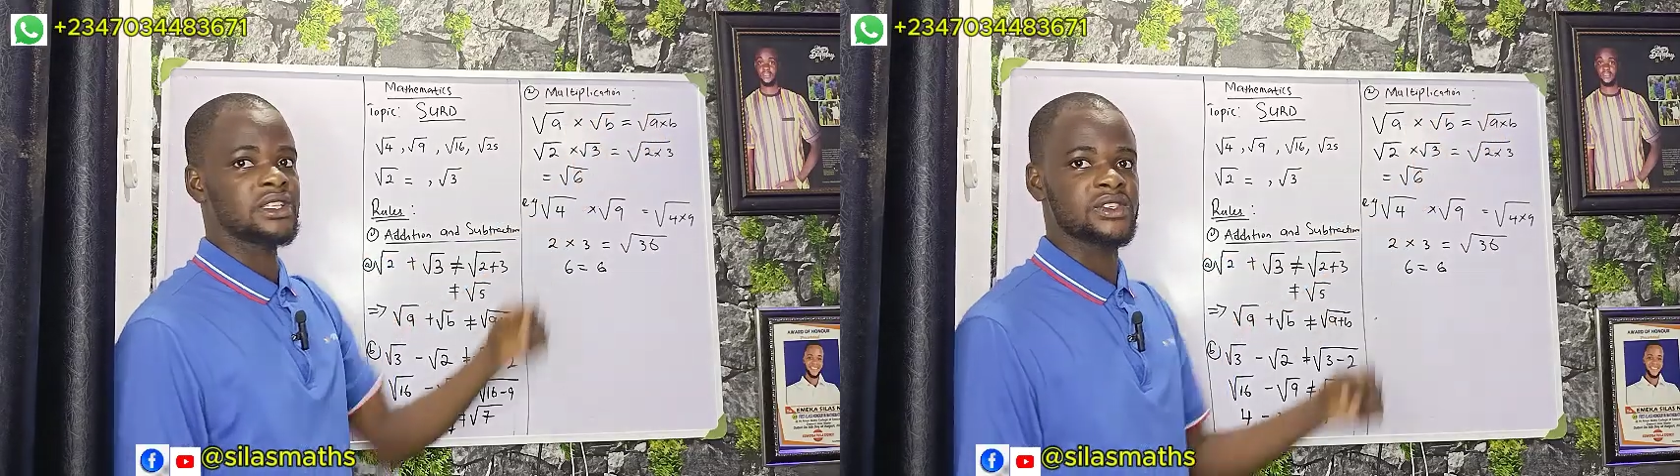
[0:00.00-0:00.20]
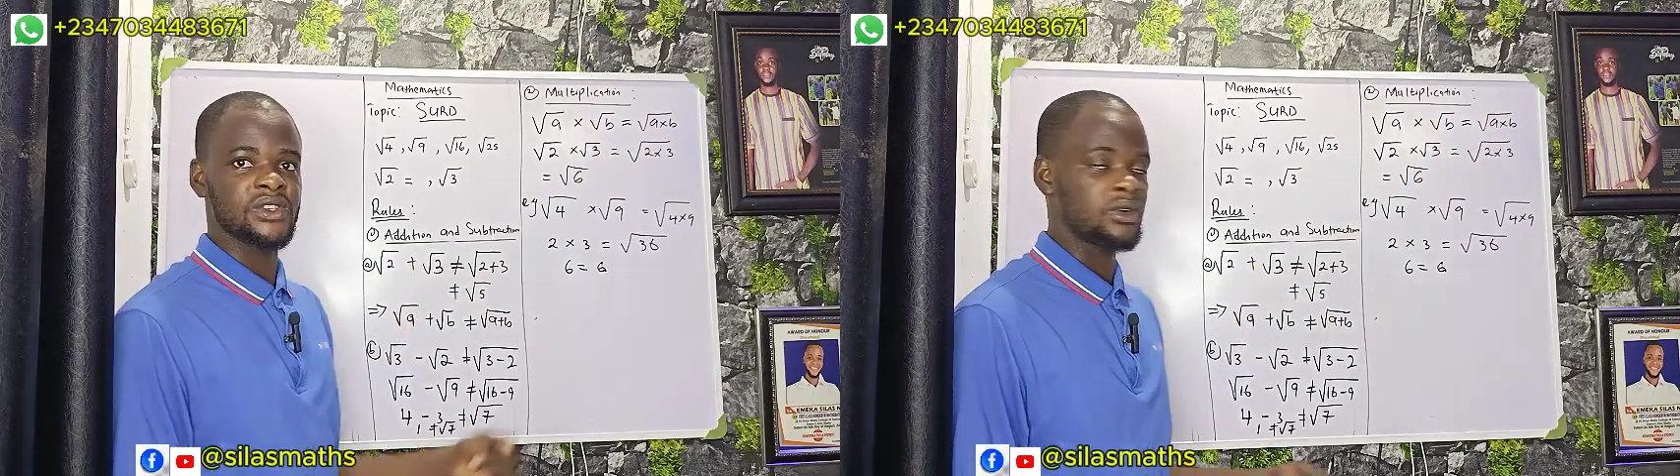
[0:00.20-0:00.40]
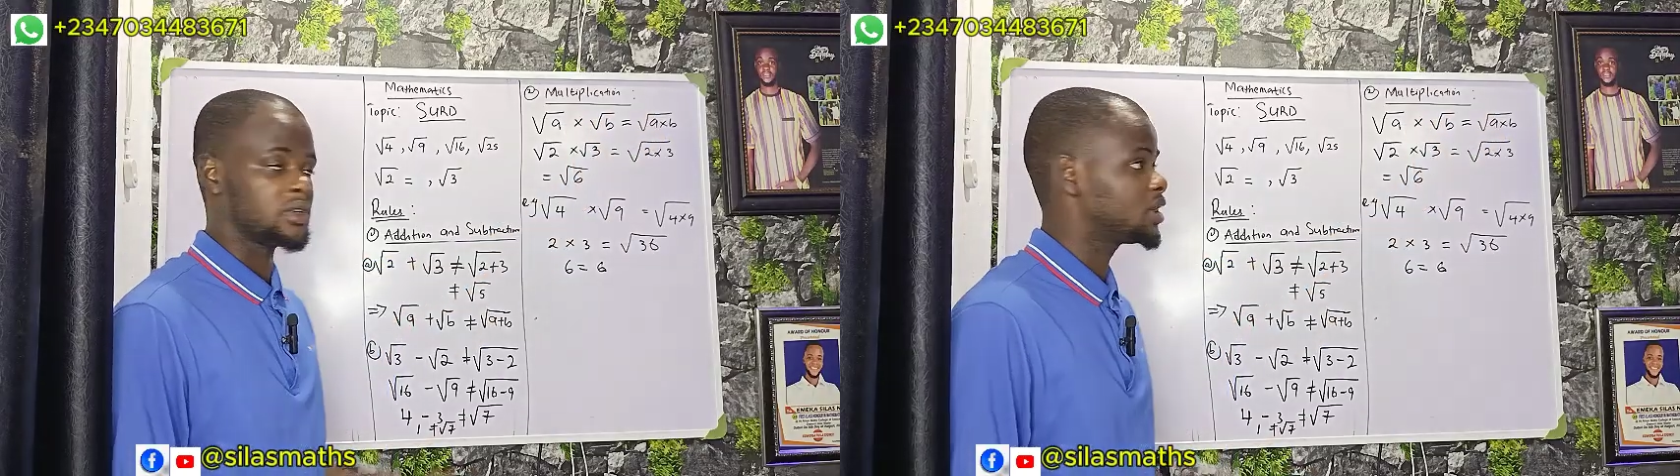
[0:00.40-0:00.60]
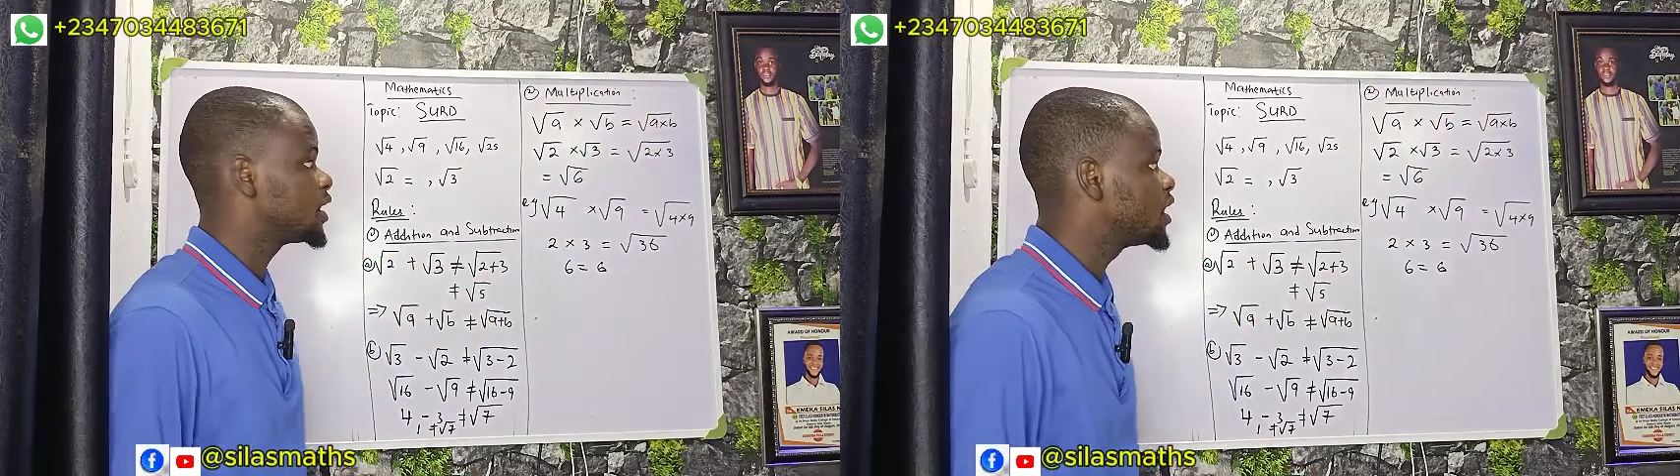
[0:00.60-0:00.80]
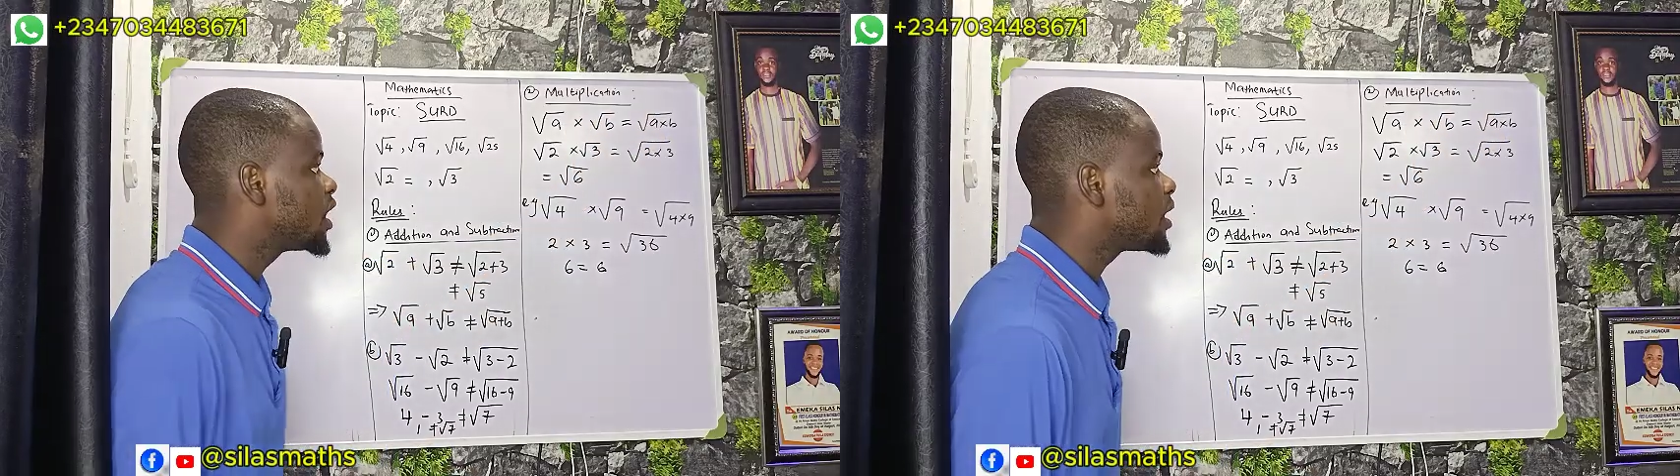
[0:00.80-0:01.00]
in the surd.
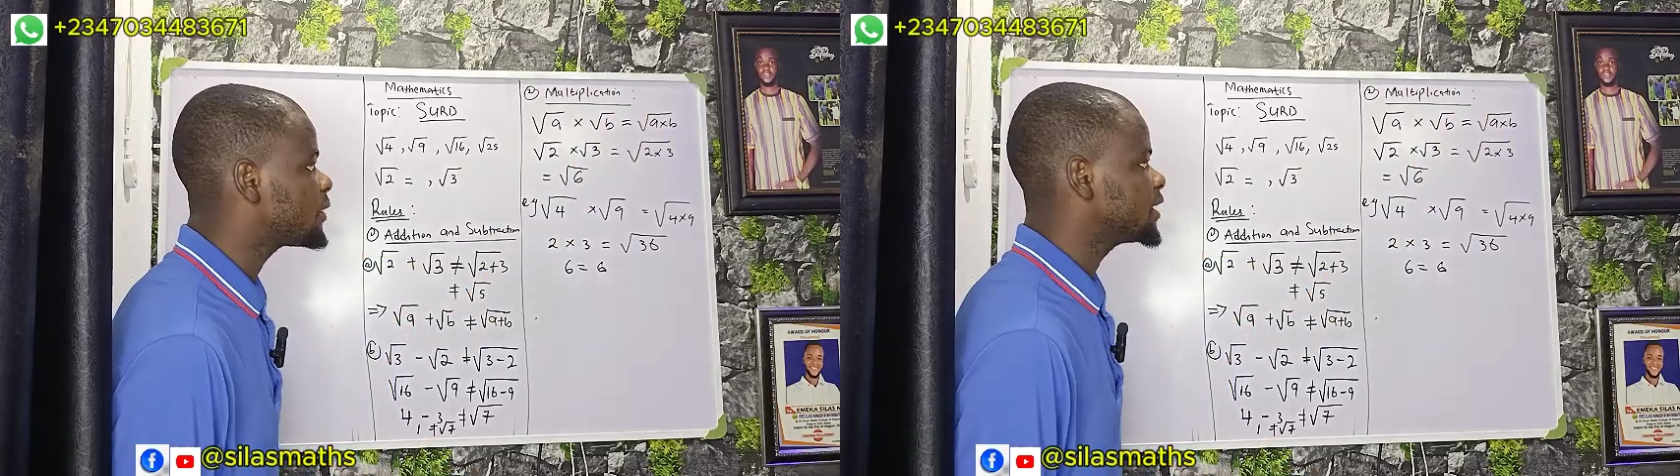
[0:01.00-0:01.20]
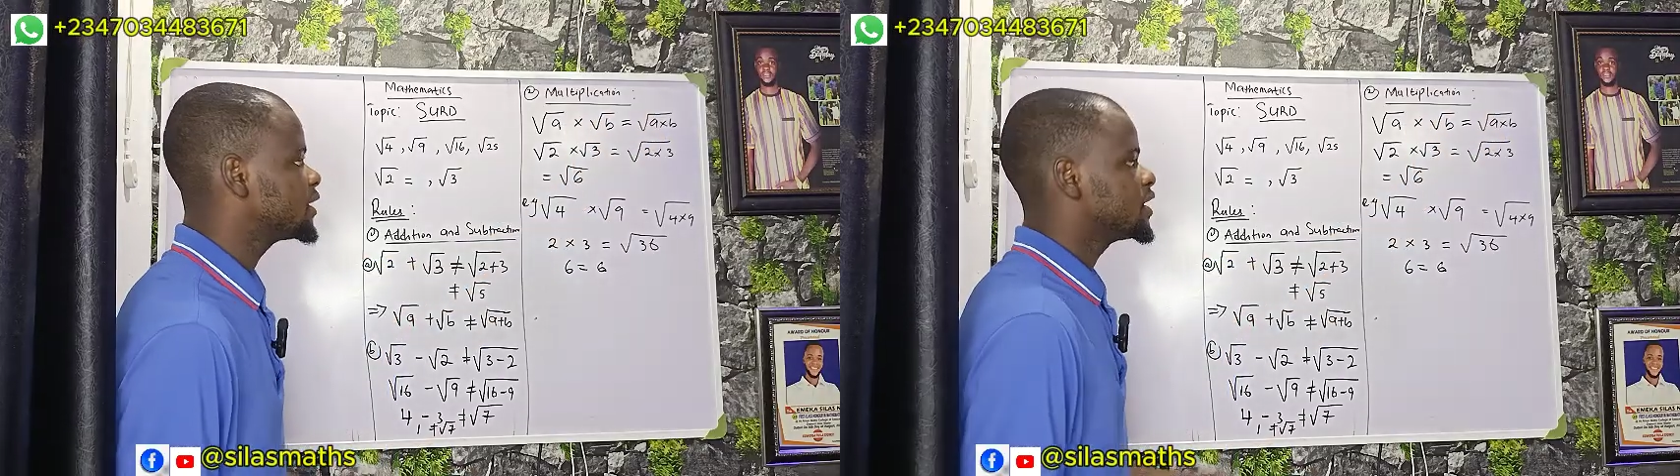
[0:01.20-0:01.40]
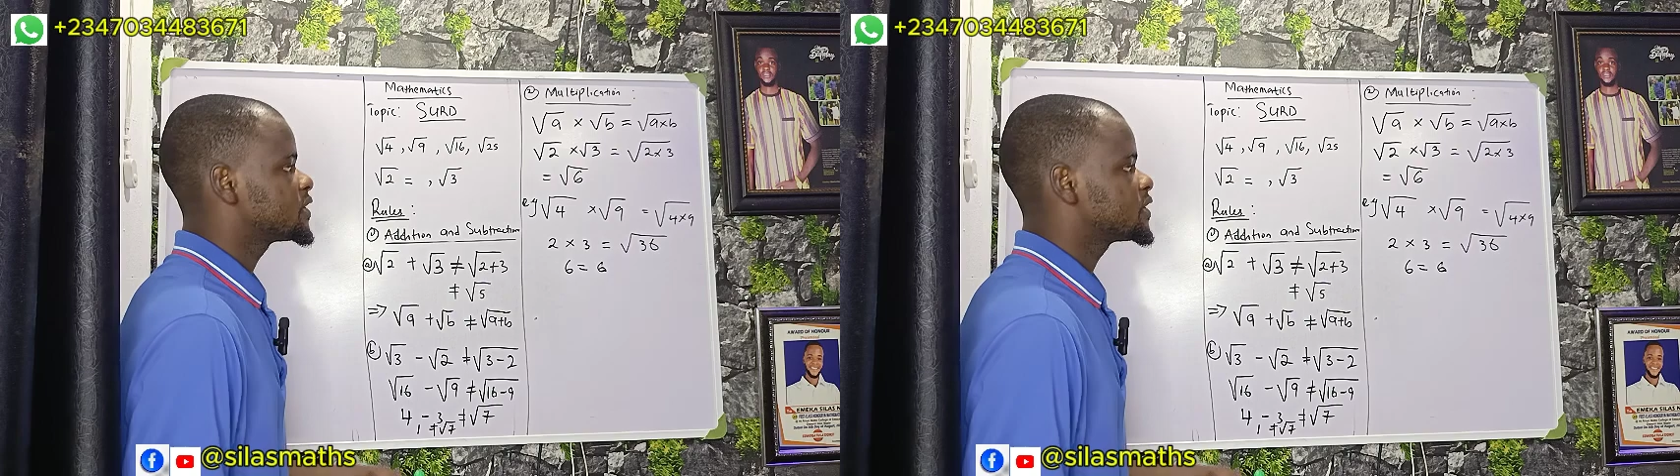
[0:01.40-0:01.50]
Alright,